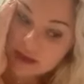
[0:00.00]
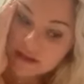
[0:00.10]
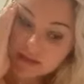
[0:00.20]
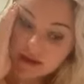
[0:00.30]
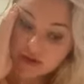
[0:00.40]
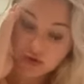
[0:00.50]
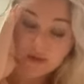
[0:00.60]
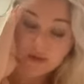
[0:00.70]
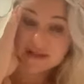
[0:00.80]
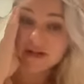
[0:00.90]
So my
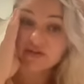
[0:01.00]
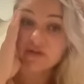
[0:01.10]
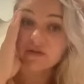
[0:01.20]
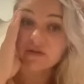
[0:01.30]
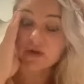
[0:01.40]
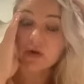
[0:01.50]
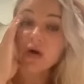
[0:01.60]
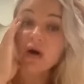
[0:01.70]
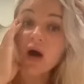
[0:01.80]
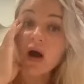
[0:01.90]
jaw was literally on the
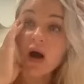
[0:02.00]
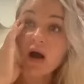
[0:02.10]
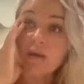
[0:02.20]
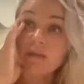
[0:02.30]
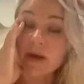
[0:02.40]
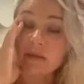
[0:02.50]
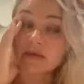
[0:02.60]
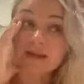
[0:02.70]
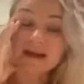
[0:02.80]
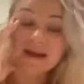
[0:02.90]
floor. It
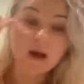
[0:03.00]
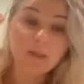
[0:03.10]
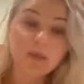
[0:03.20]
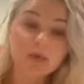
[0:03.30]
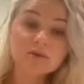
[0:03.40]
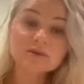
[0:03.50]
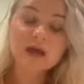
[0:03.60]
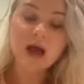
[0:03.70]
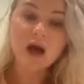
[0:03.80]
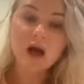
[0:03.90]
was mainly
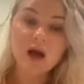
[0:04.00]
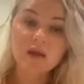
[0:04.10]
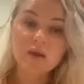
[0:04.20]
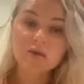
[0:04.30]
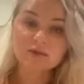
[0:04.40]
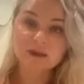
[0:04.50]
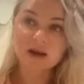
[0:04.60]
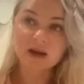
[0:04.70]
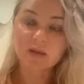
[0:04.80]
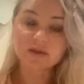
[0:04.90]
couples, and it was
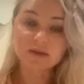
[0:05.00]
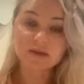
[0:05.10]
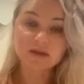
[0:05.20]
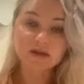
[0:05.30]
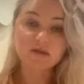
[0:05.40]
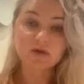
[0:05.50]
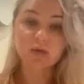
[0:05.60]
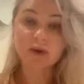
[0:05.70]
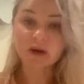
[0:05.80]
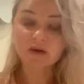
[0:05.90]
mainly couples that have been together for a
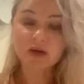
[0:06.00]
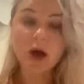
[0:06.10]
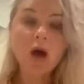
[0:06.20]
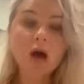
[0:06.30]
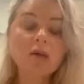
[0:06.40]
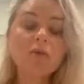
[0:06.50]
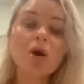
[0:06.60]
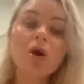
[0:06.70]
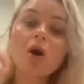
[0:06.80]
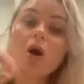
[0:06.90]
long period of time,
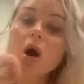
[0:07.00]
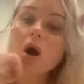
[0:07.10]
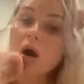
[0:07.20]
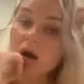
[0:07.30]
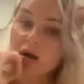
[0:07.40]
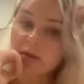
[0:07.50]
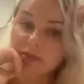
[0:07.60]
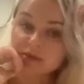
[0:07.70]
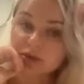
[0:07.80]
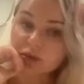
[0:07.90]

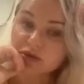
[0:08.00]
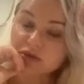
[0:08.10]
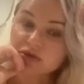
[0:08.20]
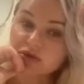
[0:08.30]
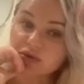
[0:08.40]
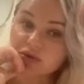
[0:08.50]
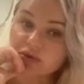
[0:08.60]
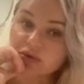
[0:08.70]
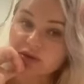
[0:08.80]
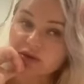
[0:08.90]
couples that wanted
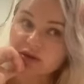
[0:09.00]
to